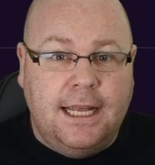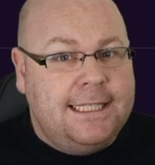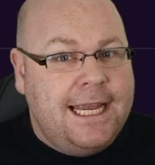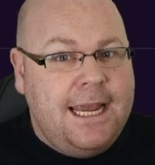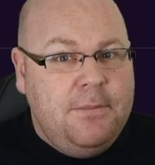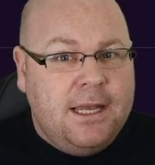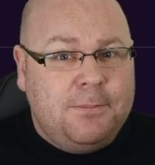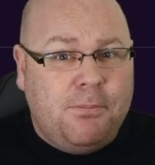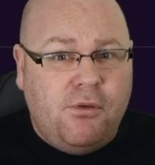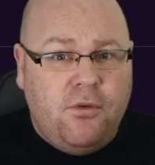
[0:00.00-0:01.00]
A team that
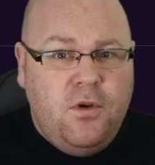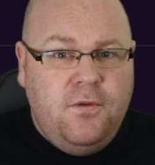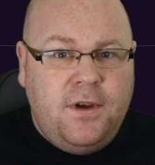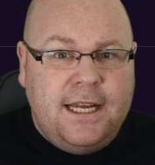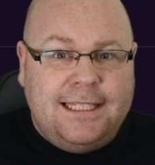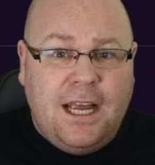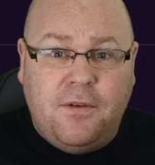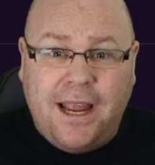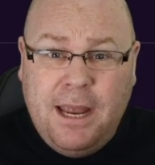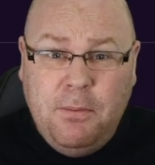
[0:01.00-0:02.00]
has proved
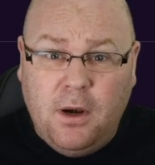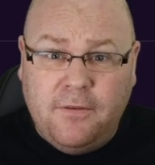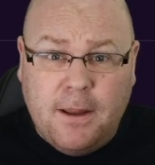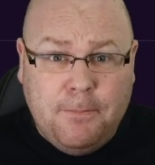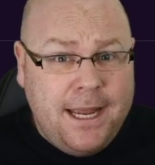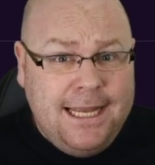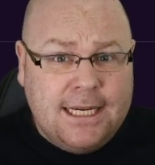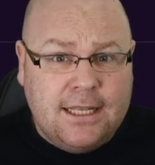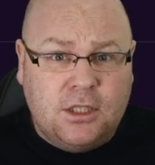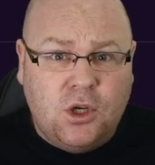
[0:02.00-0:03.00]
itself capable of
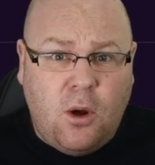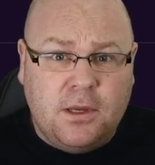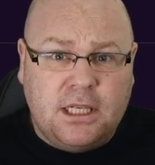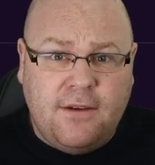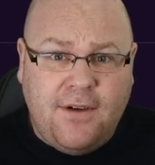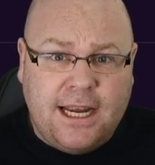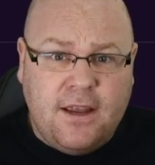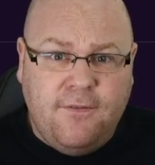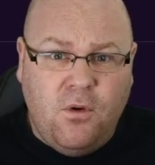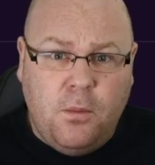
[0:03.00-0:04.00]
competing at the top of
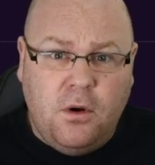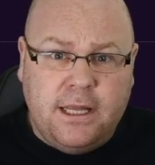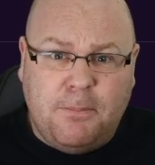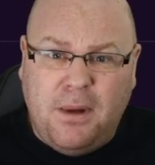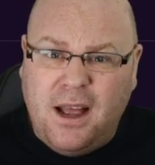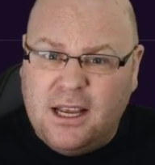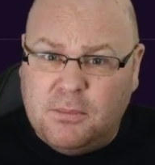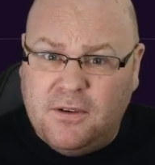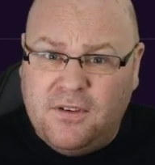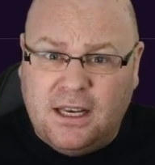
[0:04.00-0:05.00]
Slovakian football in the
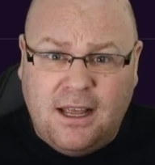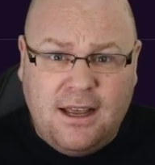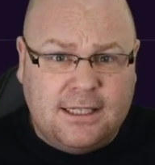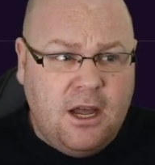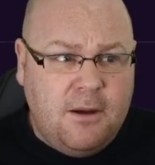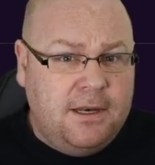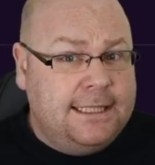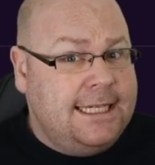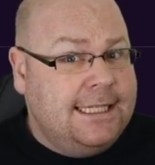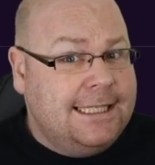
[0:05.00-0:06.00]
past, but for the last couple
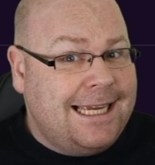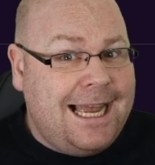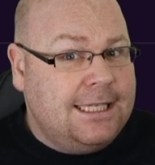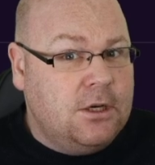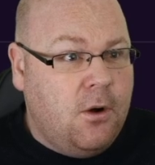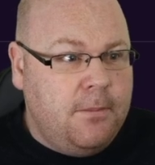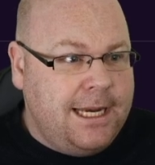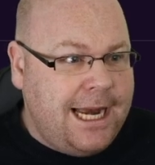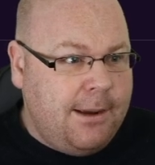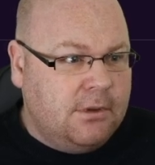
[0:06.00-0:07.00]
of seasons has not
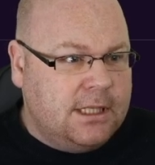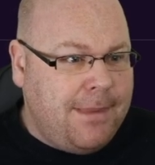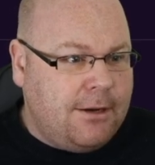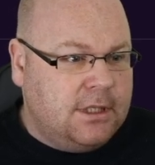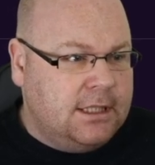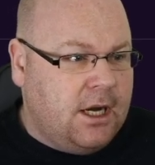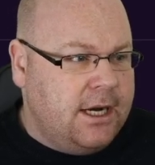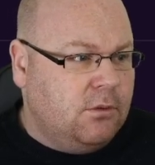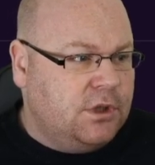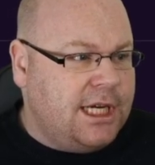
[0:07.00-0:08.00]
been able to mount a
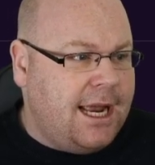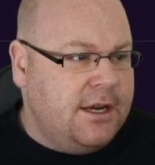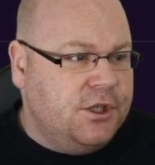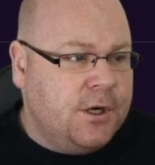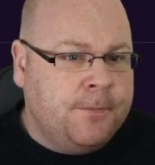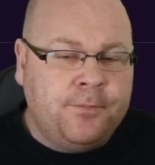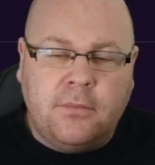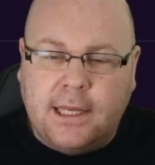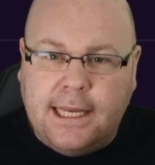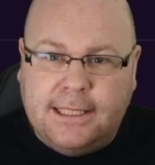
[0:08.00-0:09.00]
title challenge,
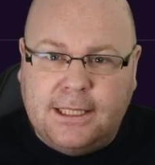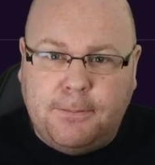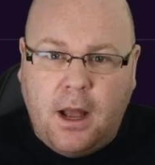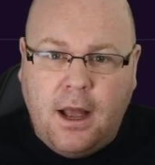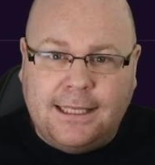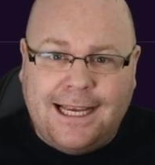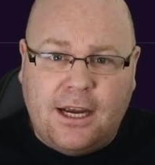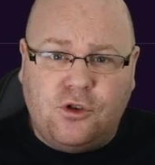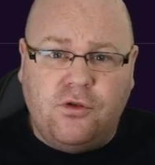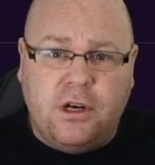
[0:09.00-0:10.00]
is
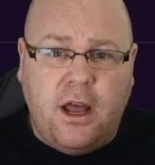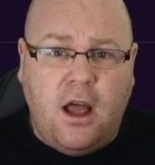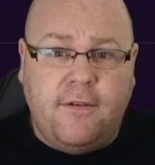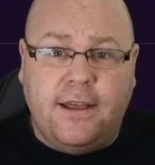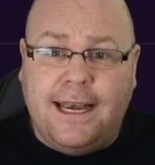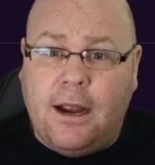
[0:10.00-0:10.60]
Spartak Trnava.